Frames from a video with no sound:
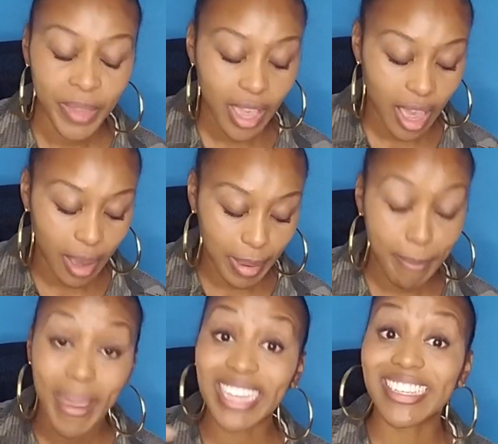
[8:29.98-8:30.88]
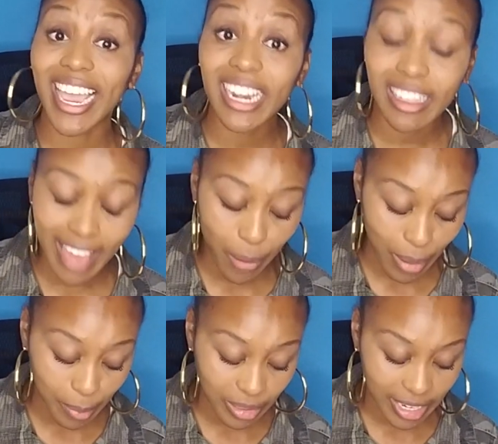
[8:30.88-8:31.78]
and maintaining that
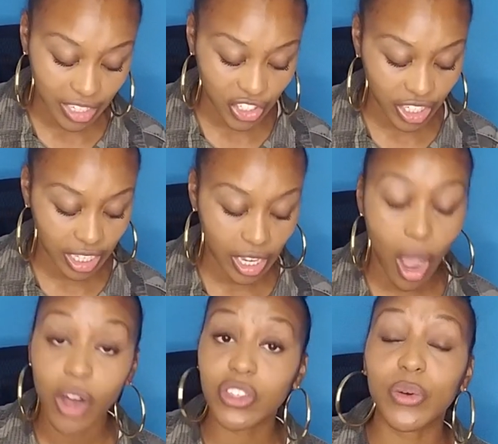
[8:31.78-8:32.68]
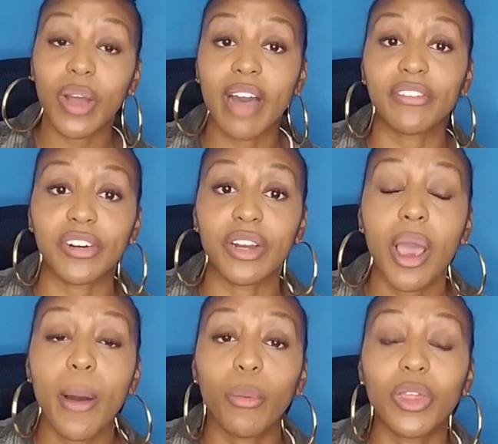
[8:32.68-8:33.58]
reputation. He also covered
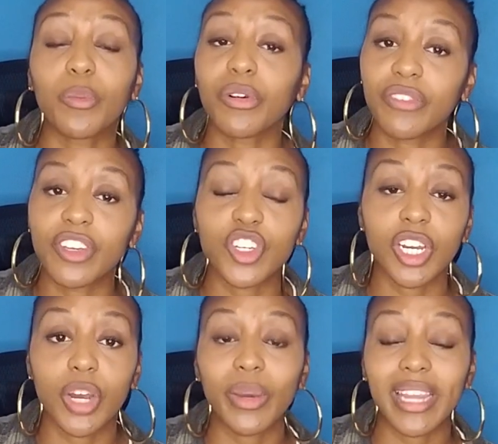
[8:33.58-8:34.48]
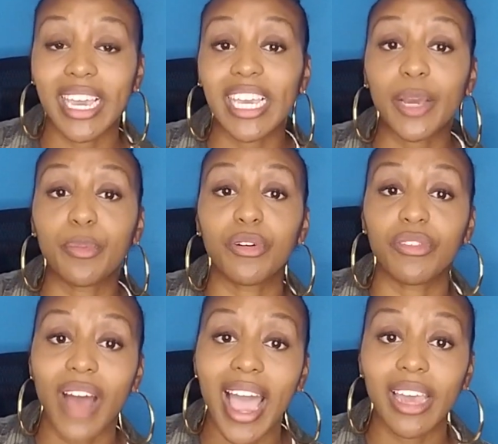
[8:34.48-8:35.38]
with provision and knowing that he could
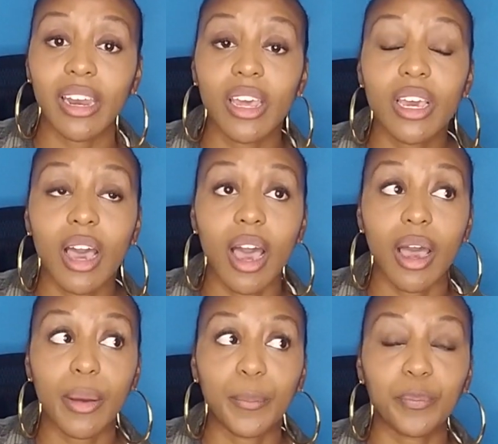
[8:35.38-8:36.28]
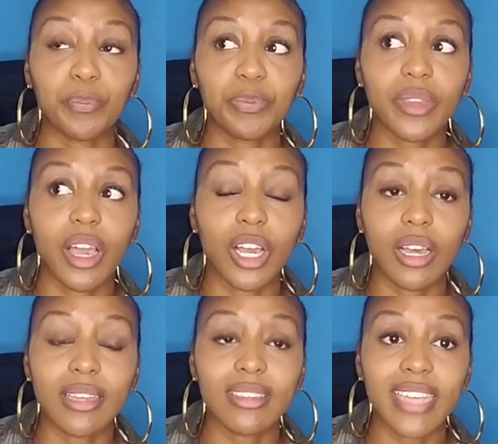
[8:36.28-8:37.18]
provide
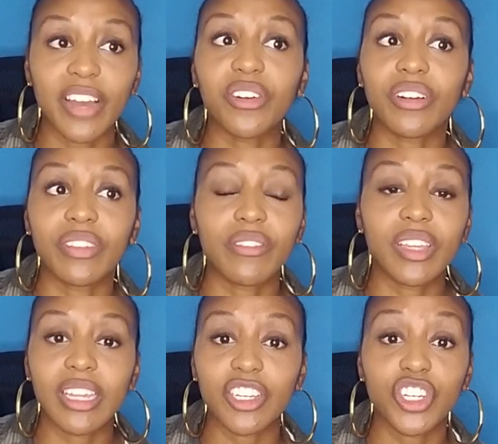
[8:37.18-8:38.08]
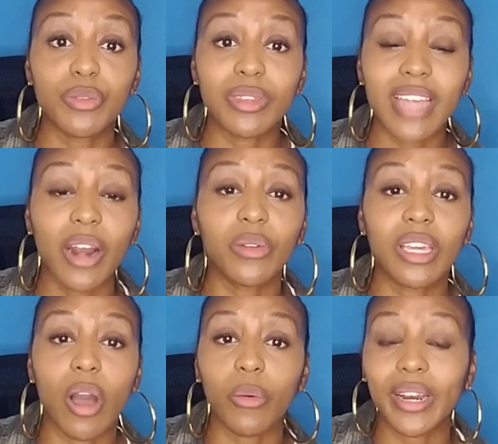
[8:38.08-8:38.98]
a standard of living that she was not only
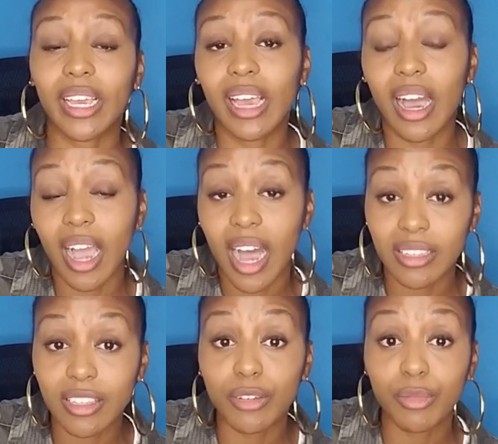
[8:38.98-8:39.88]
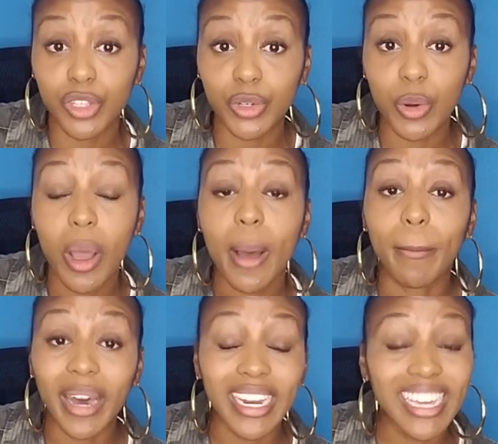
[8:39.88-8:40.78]
already accustomed to,
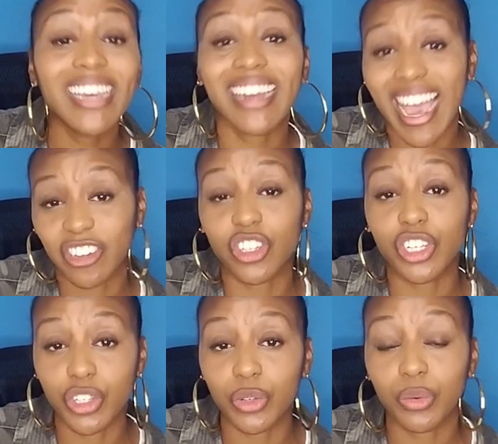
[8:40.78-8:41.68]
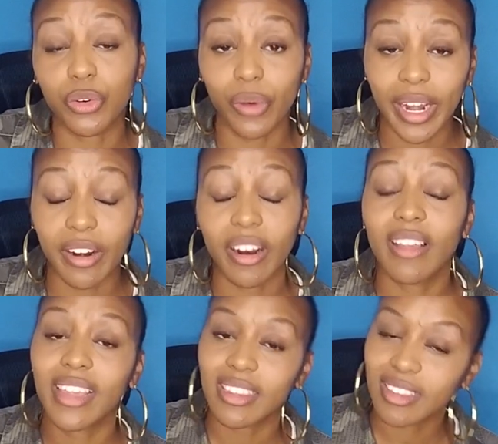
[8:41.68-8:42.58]
but he could actually do greater.
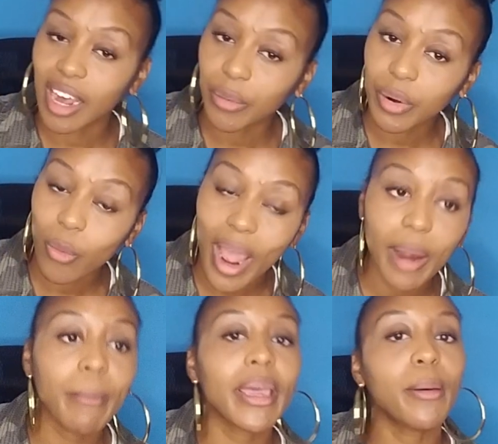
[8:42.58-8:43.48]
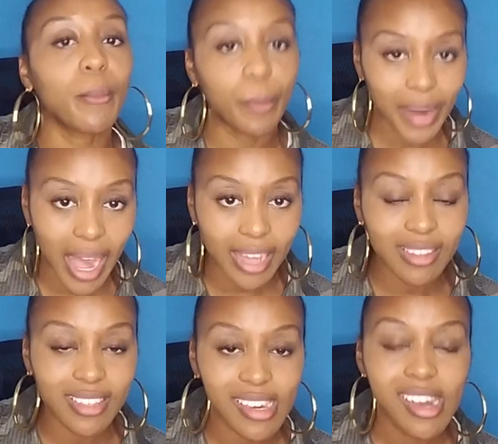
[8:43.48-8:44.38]
That's not a requirement, but
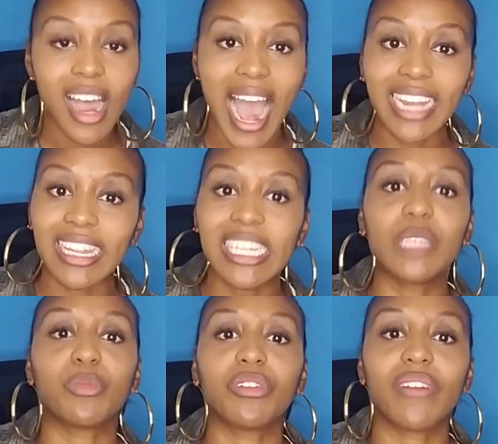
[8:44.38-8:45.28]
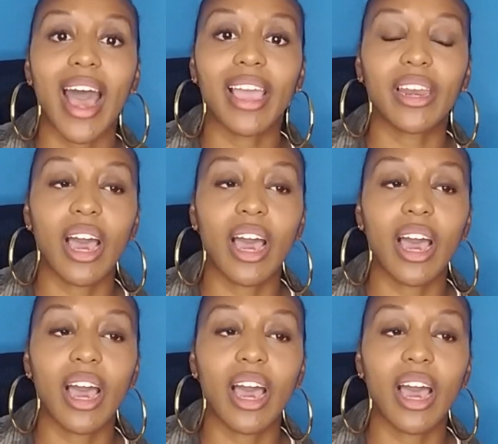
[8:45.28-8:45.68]
at least provide